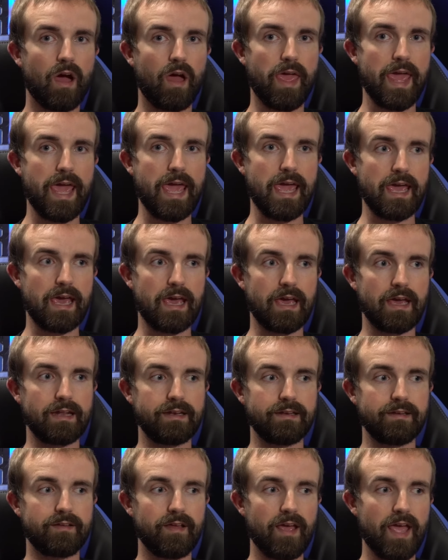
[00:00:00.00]

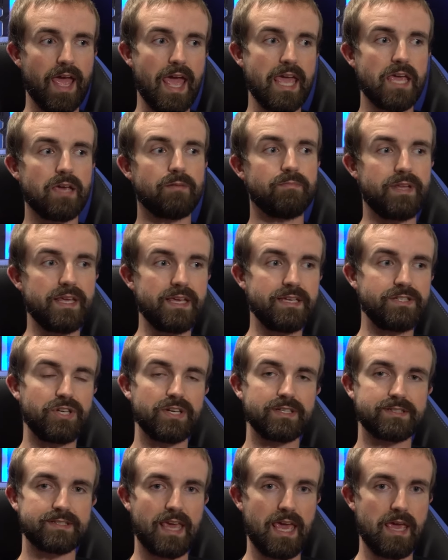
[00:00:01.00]
and AMD
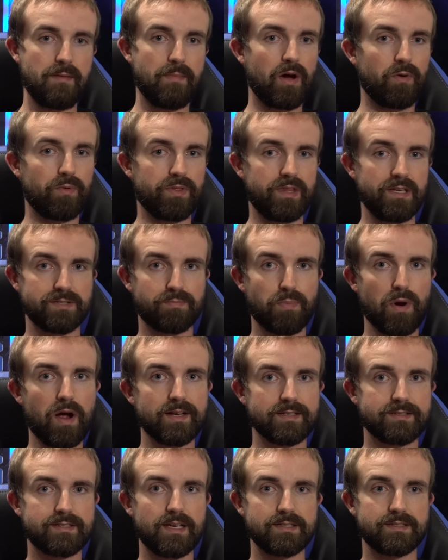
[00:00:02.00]
just came out with these
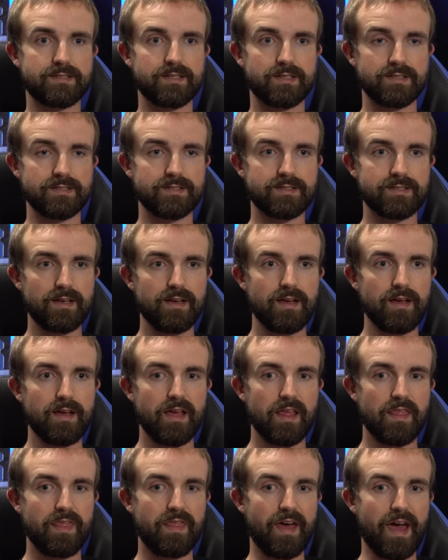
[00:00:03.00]
processors
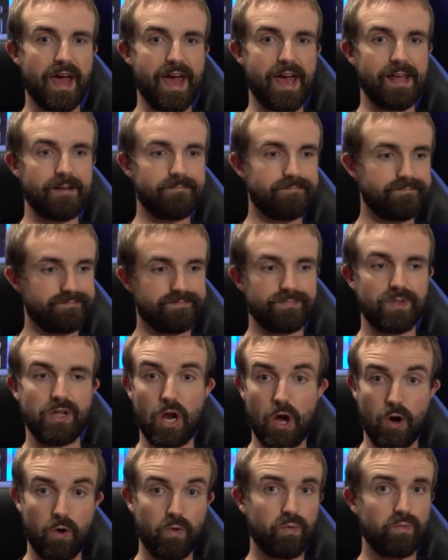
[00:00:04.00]
that,
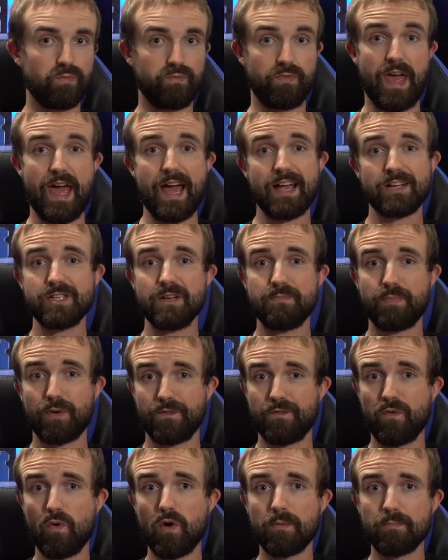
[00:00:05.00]
they actually
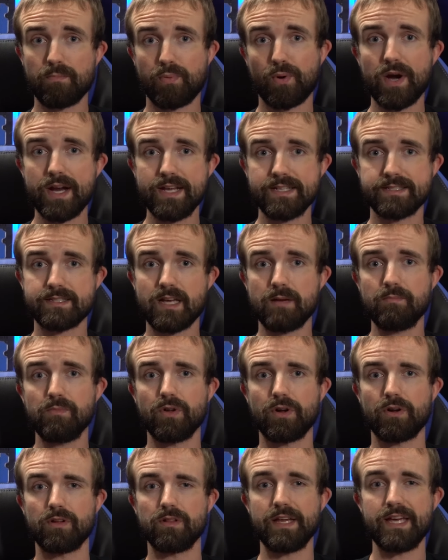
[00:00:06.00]
perform pretty
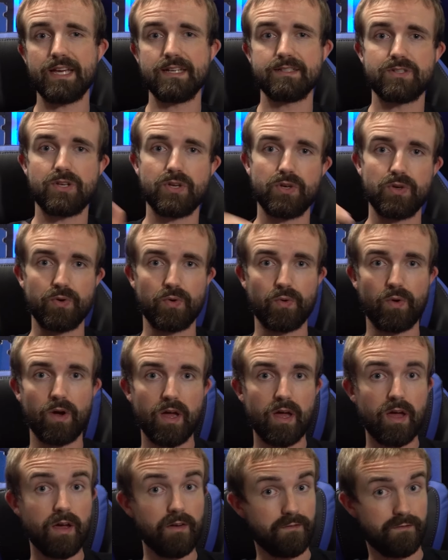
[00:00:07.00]
similarly to
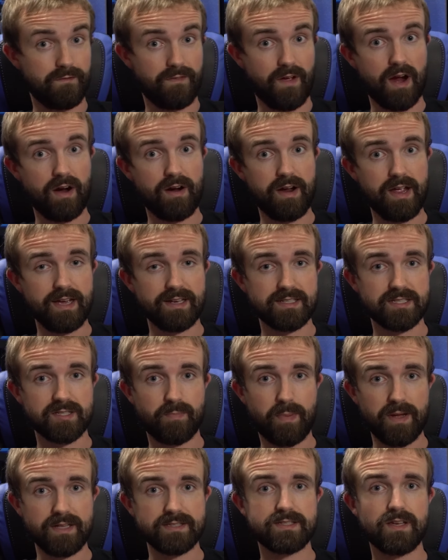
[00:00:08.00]
very
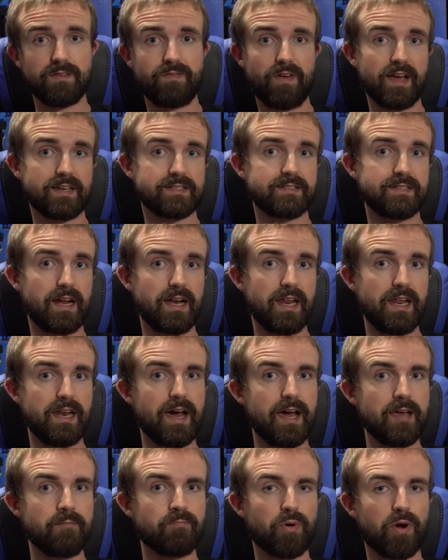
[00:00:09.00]
expensive
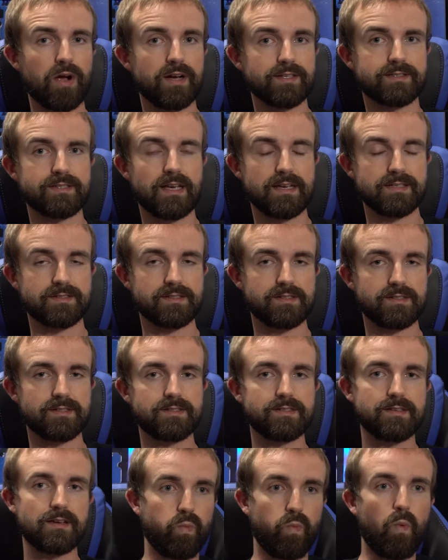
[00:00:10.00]
X99
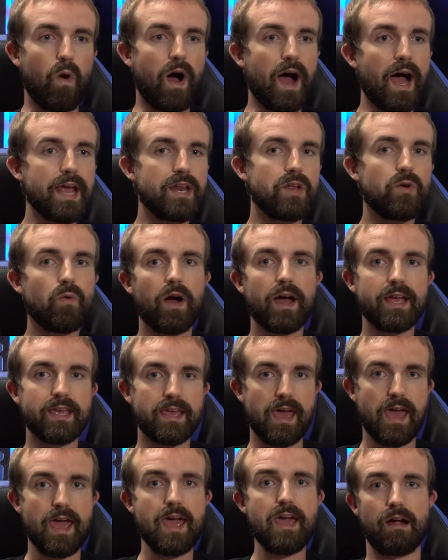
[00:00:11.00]
processors, why do I
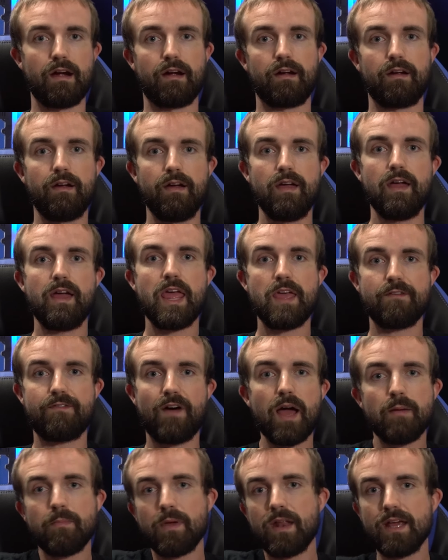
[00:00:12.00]
care? If
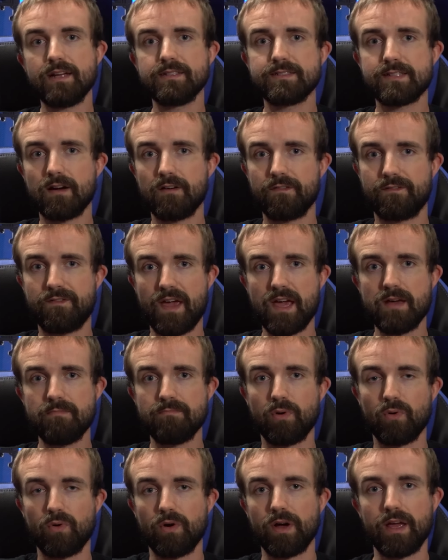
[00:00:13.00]
I'm an Intel
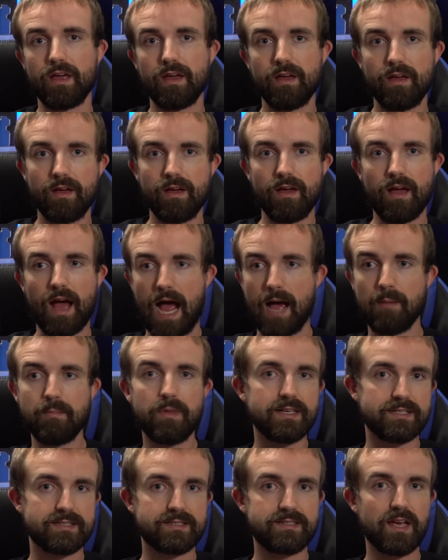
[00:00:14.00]
fanboy, I'm going
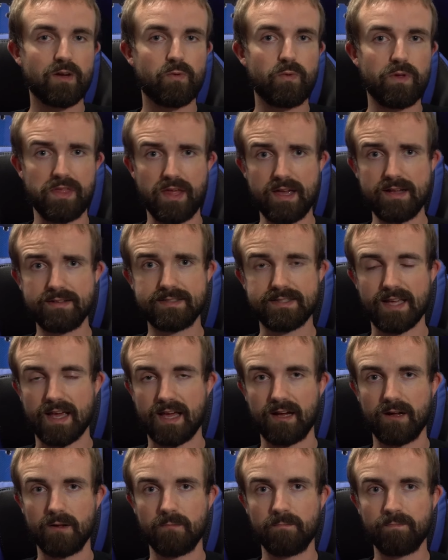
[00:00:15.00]
to stick with
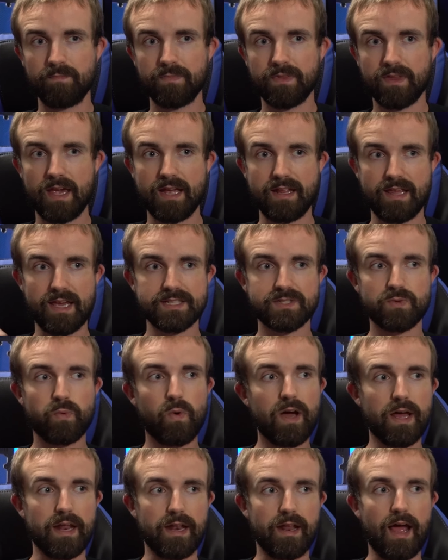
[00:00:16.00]
Intel, and guess
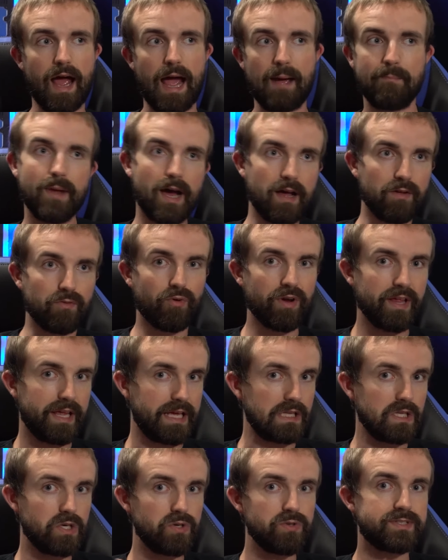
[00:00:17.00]
what? I'm not really
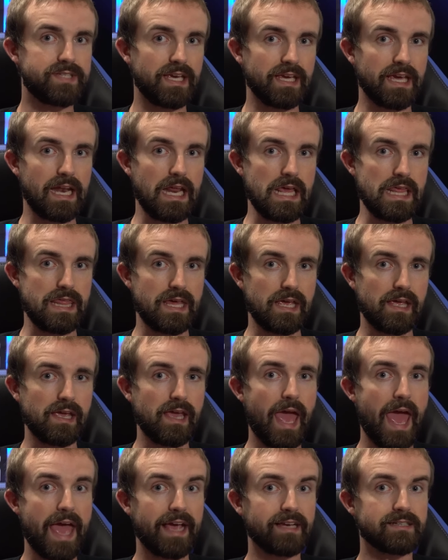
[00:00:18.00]
losing
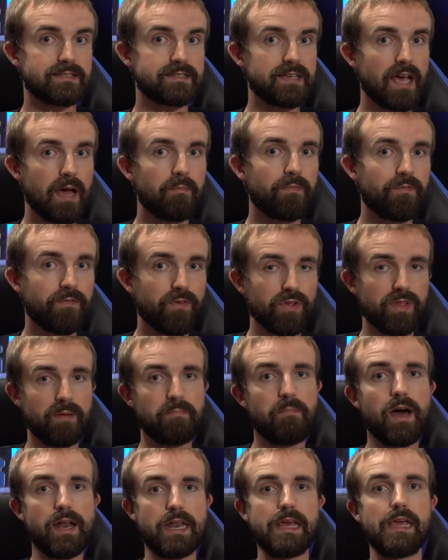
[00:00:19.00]
anything except for the
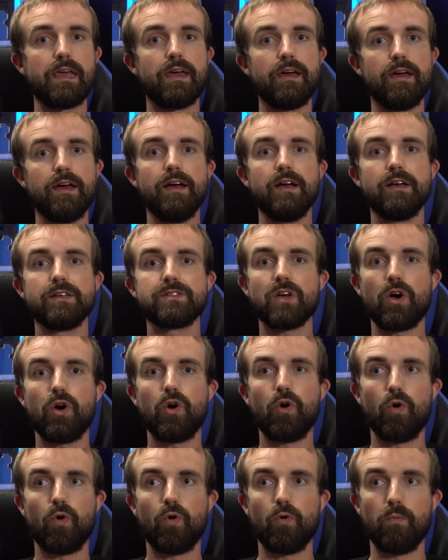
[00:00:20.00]
money.
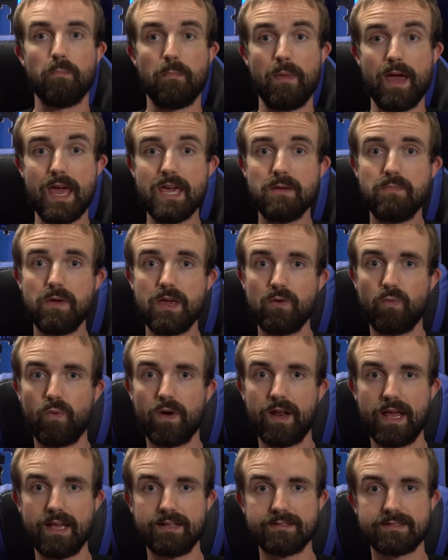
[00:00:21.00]
So maybe
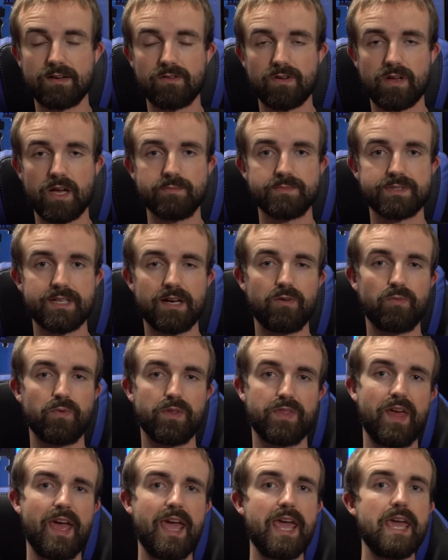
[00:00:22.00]
when Intel comes out
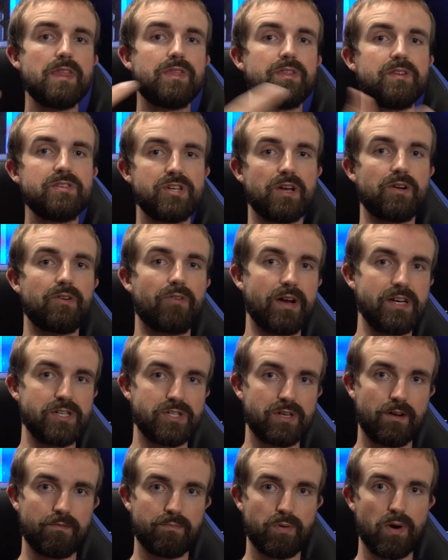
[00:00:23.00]
with the 8th
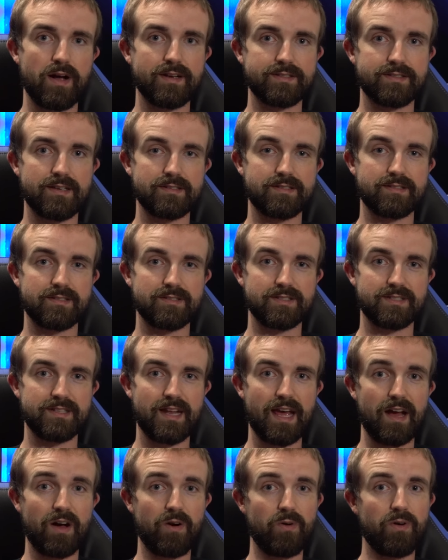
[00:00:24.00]
generation of processors
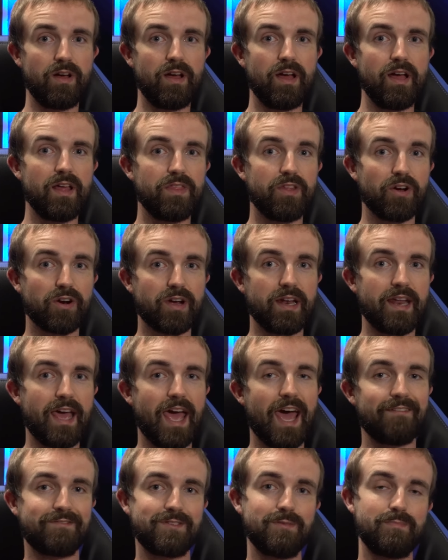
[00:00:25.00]
now, they're going to
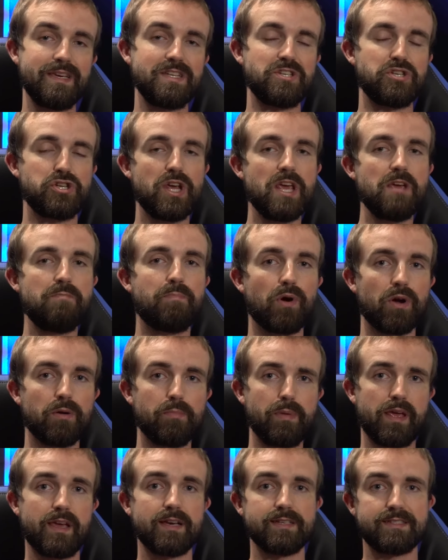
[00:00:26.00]
have to be cheaper
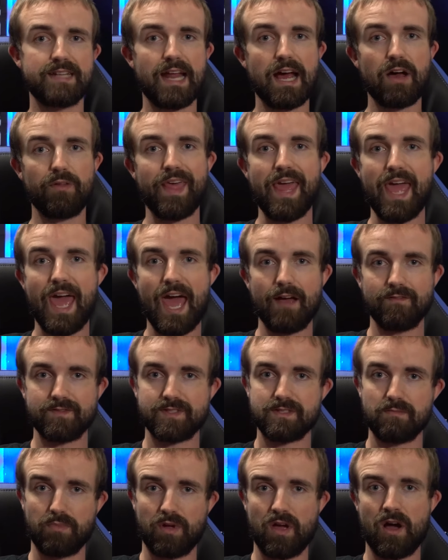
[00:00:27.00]
because now they have
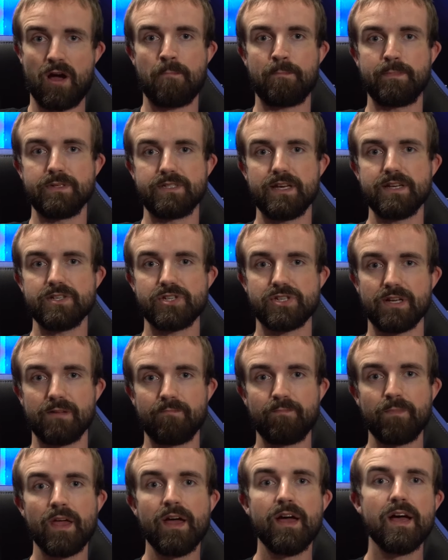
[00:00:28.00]
some
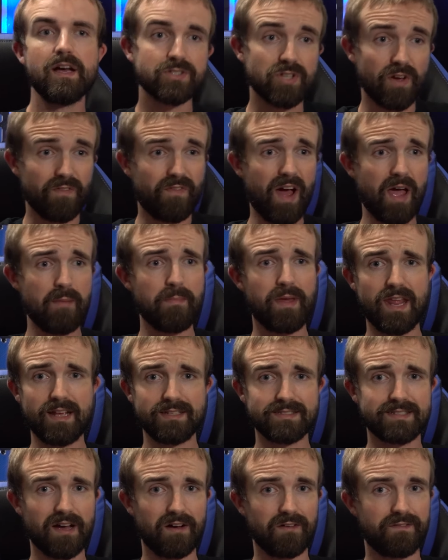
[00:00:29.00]
competition. So if I'm an
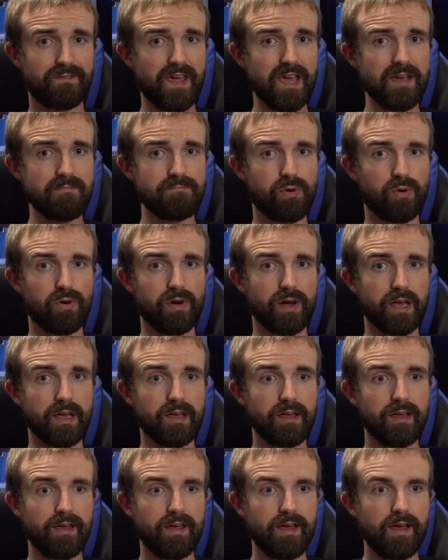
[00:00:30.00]
Intel fanboy,
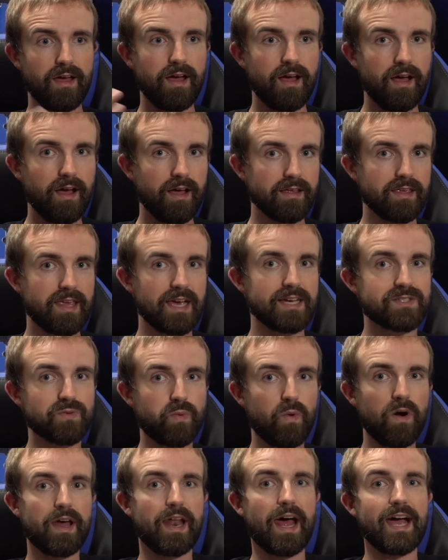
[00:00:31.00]
guess
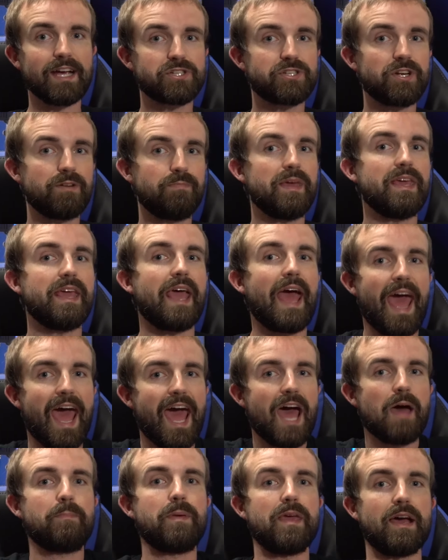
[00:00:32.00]
what? I should be
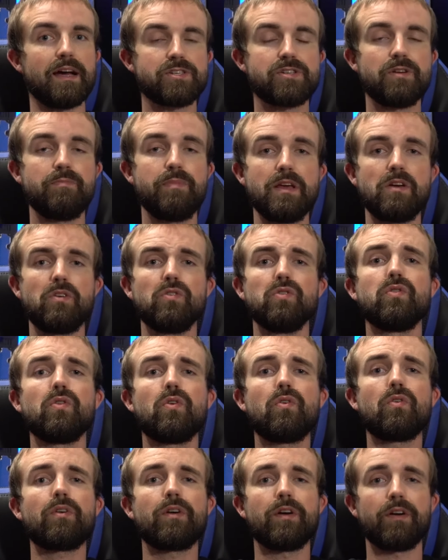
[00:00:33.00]
happy. I should be
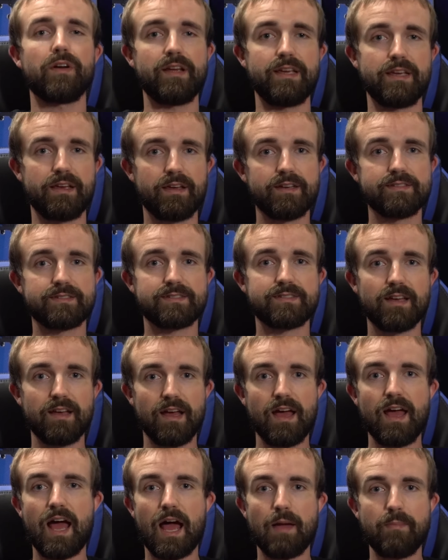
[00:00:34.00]
glorious.
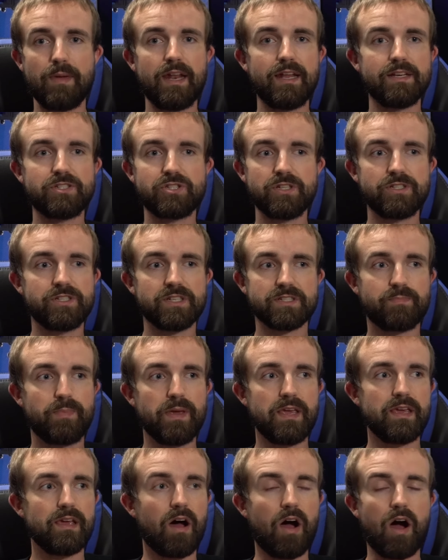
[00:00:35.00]
I mean, it should just
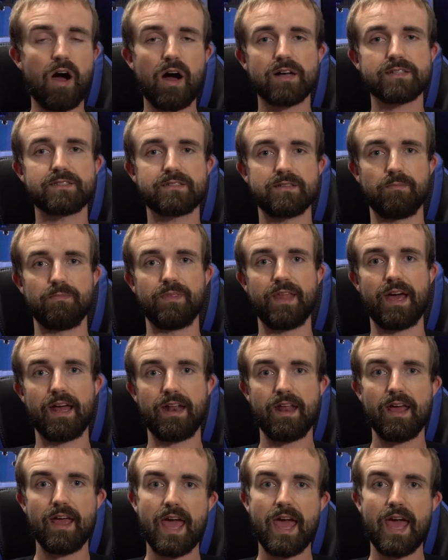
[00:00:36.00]
be awesome that